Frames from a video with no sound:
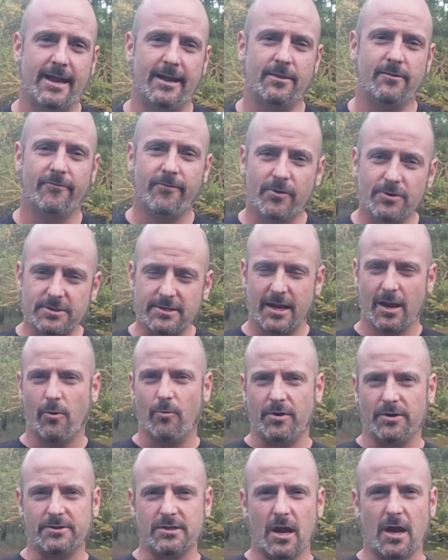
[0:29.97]
And the first thing I
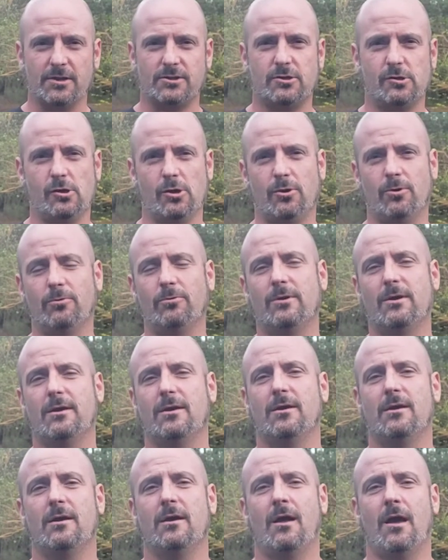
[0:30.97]
want to talk to you
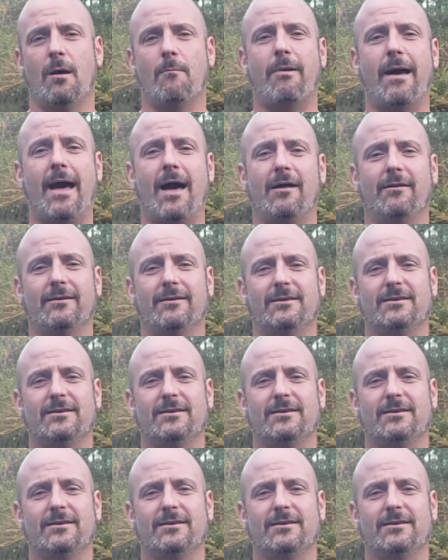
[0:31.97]
about